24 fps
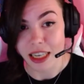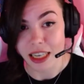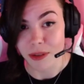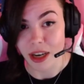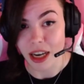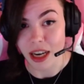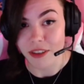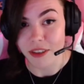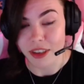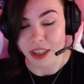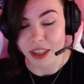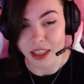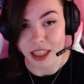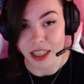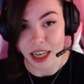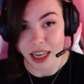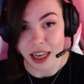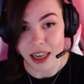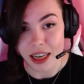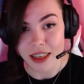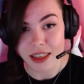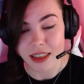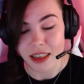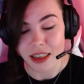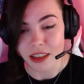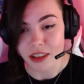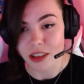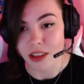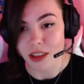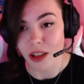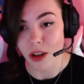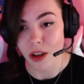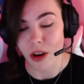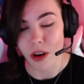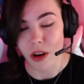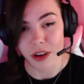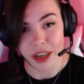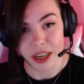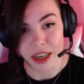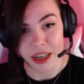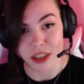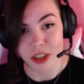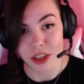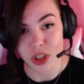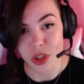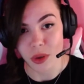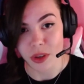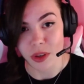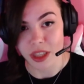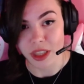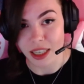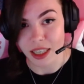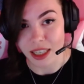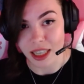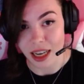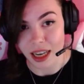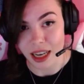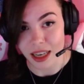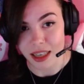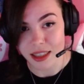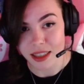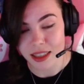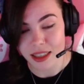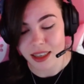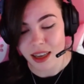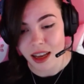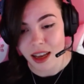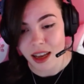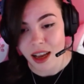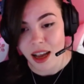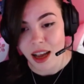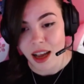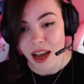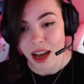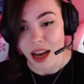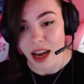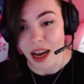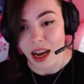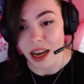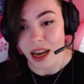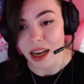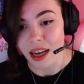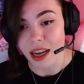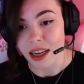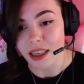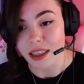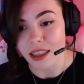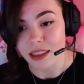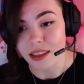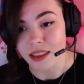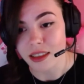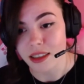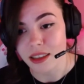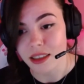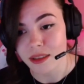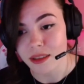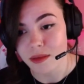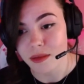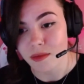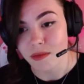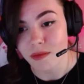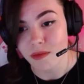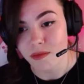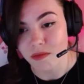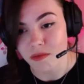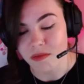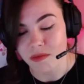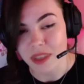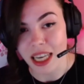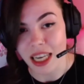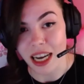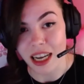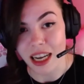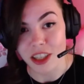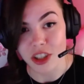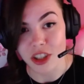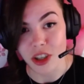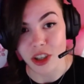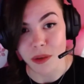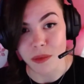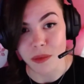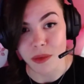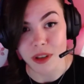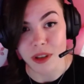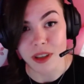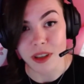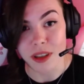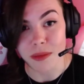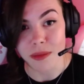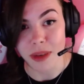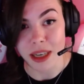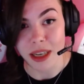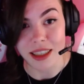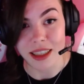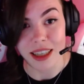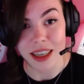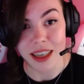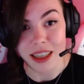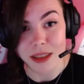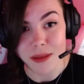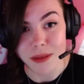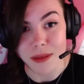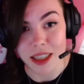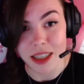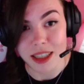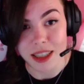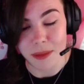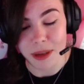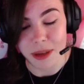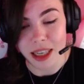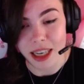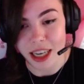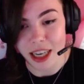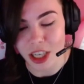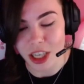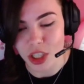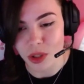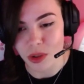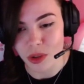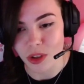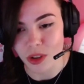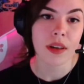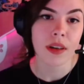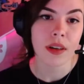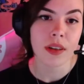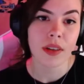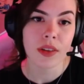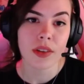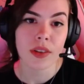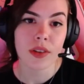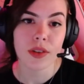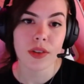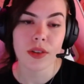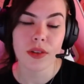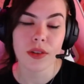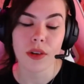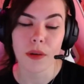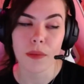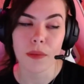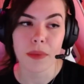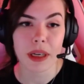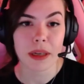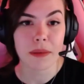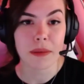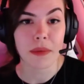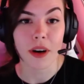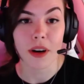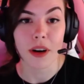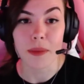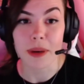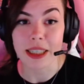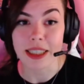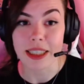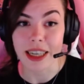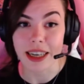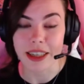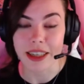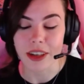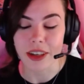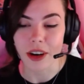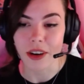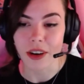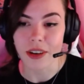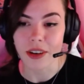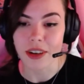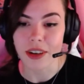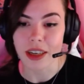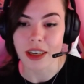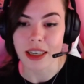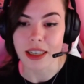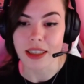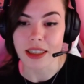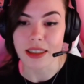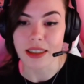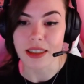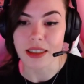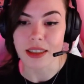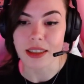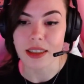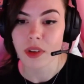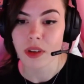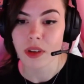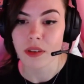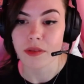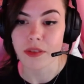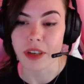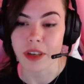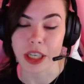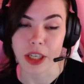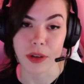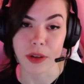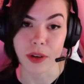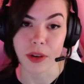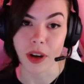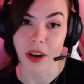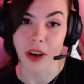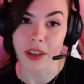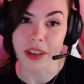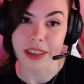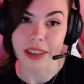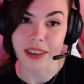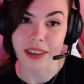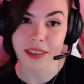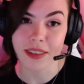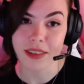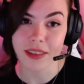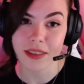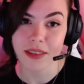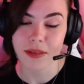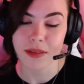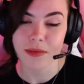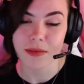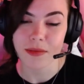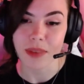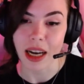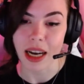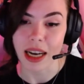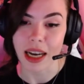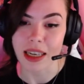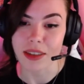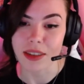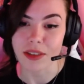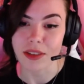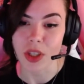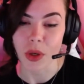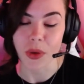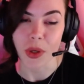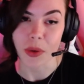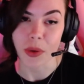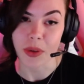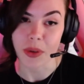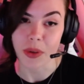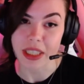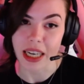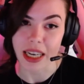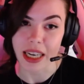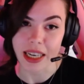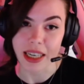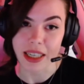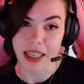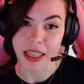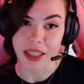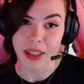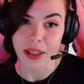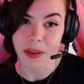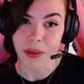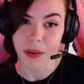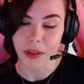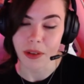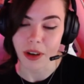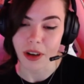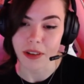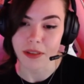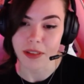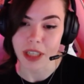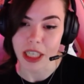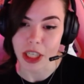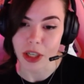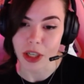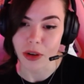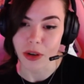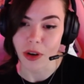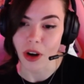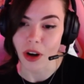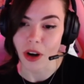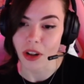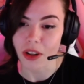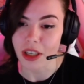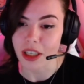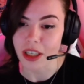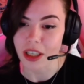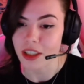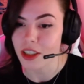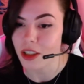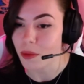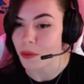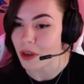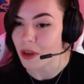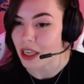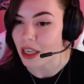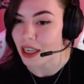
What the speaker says: where I have a class, I'll just log in, join the class, and catch up with my classmates and my lecturer. So a big part of my day now is video calling. I don't go a day without video calling someone